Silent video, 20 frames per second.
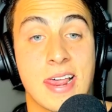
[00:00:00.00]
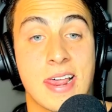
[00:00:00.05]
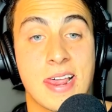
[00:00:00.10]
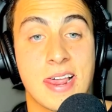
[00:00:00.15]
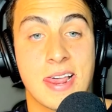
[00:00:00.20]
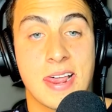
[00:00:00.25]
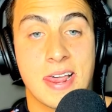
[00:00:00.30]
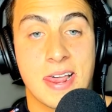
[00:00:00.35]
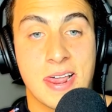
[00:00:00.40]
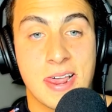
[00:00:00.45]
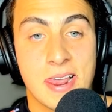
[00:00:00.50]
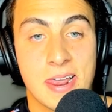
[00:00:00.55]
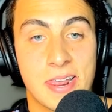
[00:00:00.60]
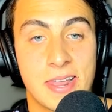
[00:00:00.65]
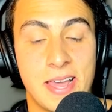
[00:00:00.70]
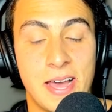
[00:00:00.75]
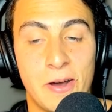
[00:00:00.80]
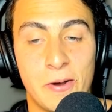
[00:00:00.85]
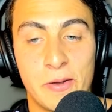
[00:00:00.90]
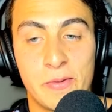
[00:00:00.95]
Mm.
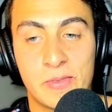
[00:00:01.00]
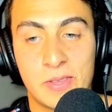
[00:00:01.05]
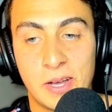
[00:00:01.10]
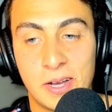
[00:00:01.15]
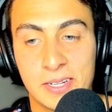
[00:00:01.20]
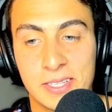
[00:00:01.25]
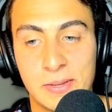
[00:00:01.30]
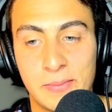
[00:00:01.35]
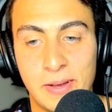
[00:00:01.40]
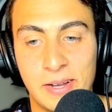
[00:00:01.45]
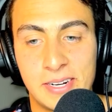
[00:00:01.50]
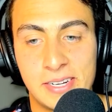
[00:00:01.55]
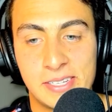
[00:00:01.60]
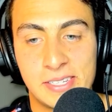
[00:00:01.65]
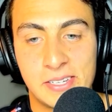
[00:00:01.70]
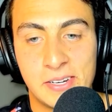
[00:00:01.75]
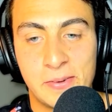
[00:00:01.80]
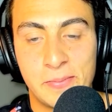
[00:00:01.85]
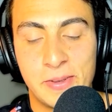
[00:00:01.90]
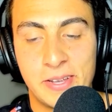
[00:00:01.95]
Yeah, we've talked about
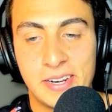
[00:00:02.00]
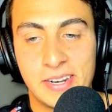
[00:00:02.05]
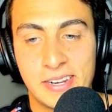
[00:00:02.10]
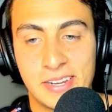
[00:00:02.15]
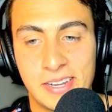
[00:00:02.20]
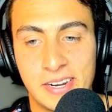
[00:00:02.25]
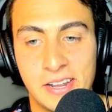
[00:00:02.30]
discernment